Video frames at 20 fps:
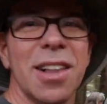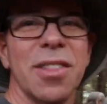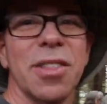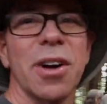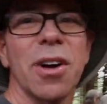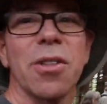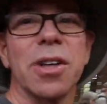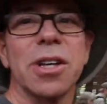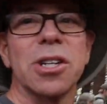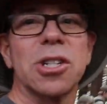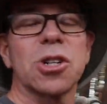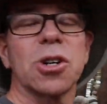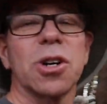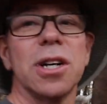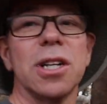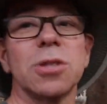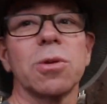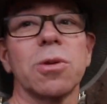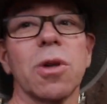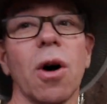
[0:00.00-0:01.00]
There are these
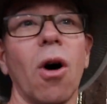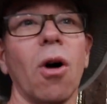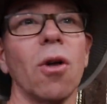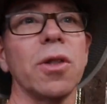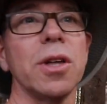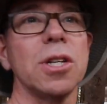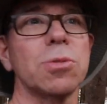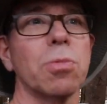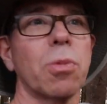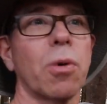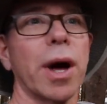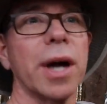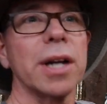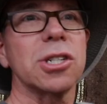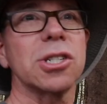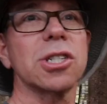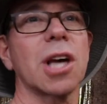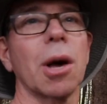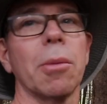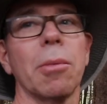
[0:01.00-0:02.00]
trees with all these
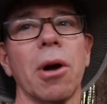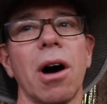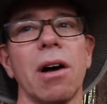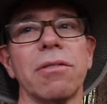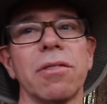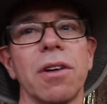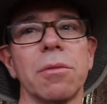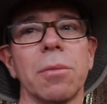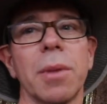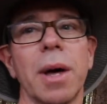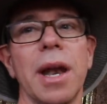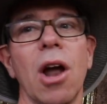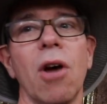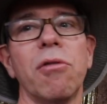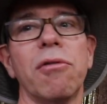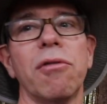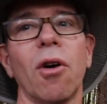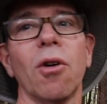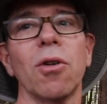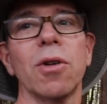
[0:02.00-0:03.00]
branches coming off of them and no
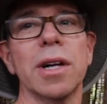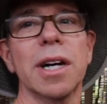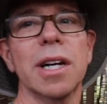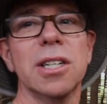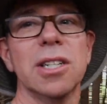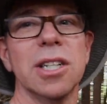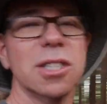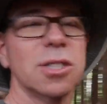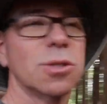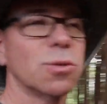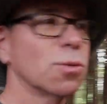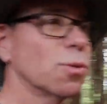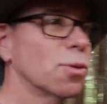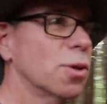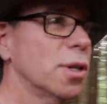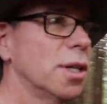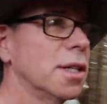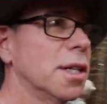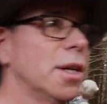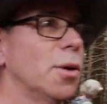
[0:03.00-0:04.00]
foliage. It's
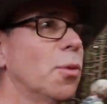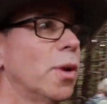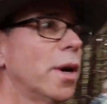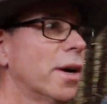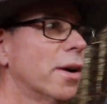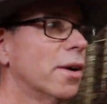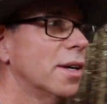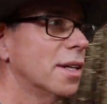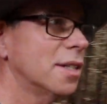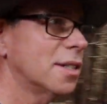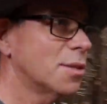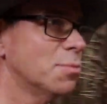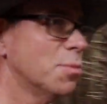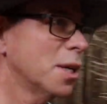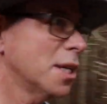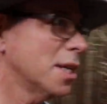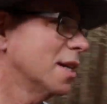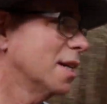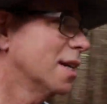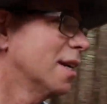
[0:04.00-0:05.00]
really weird.
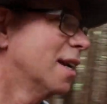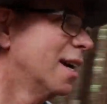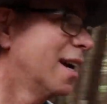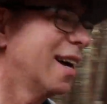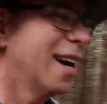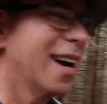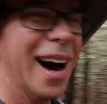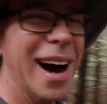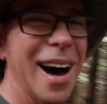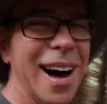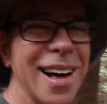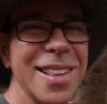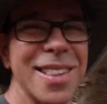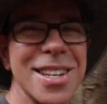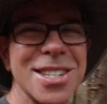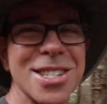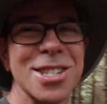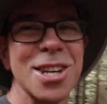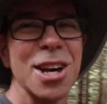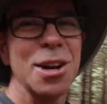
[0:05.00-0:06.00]

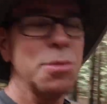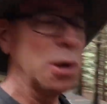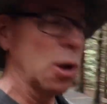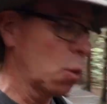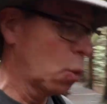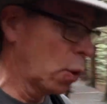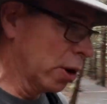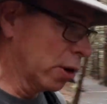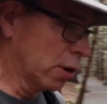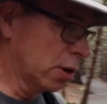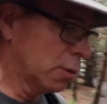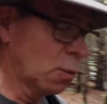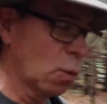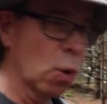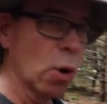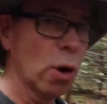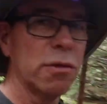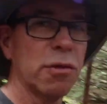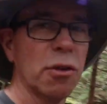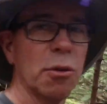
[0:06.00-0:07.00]
This is going to be a weird
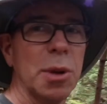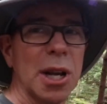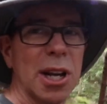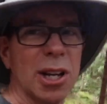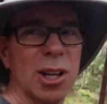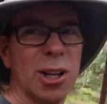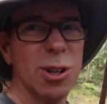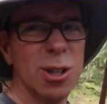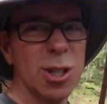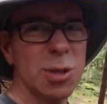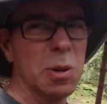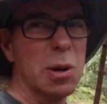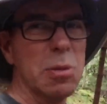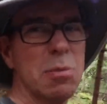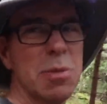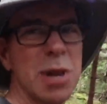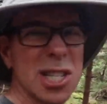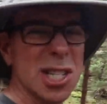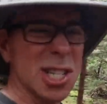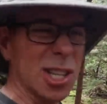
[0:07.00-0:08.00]
word for me to use, but
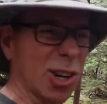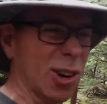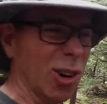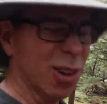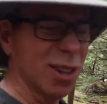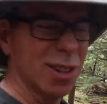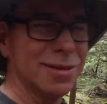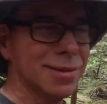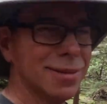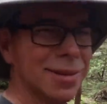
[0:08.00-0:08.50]
mystical.